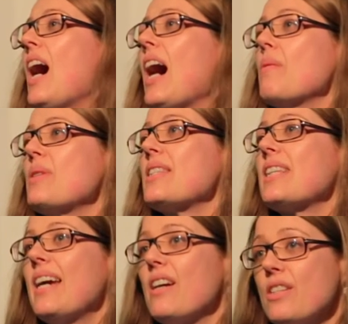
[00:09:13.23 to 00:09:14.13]
I was
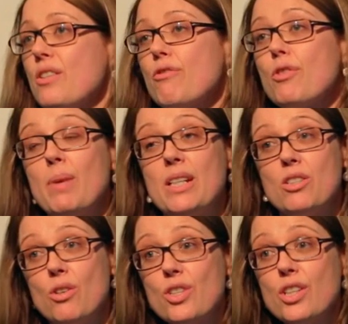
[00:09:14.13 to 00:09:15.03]
scared for my
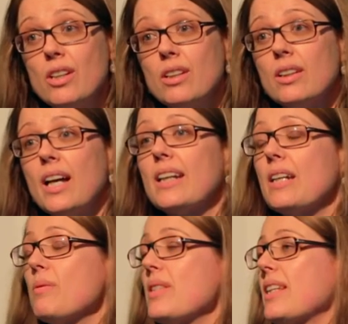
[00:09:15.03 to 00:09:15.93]
daughter and
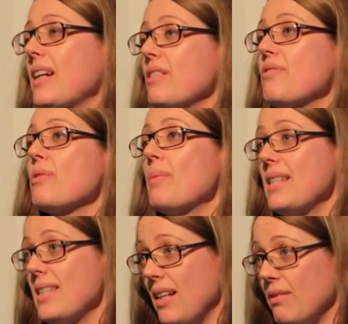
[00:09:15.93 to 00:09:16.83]
I was scared for
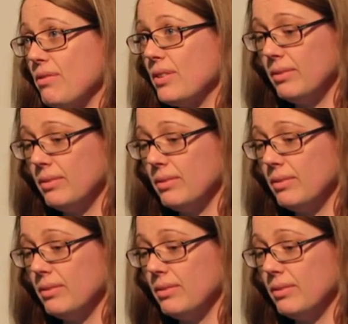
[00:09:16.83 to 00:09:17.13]
myself.